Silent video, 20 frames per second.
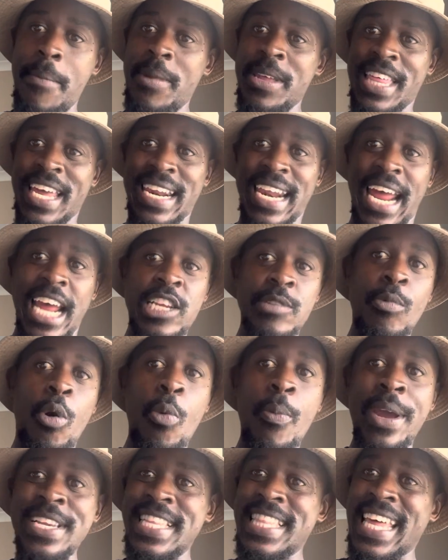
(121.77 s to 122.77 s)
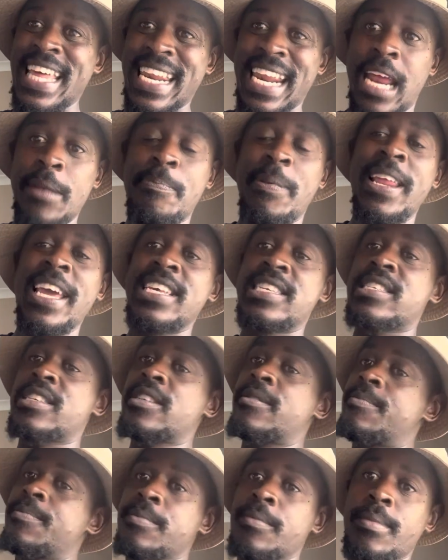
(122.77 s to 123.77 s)
at the right moment, at the right place,
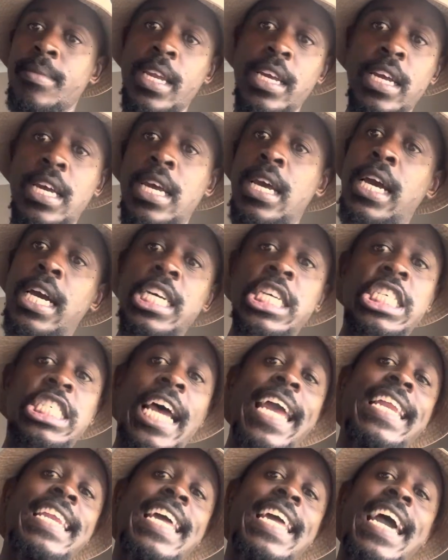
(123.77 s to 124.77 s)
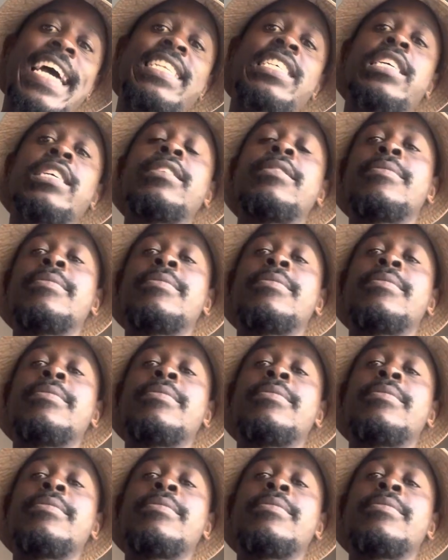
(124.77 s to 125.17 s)
shine it.